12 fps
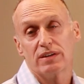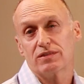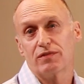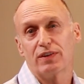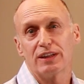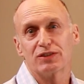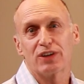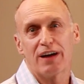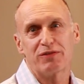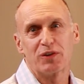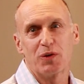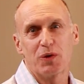It's a
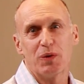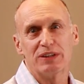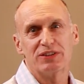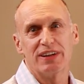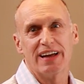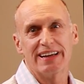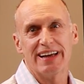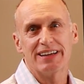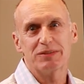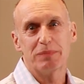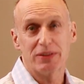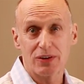philosophical question, I
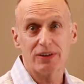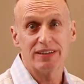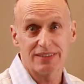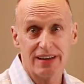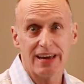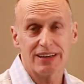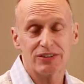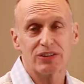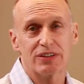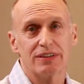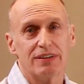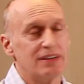guess, but there is an
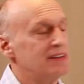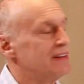answer.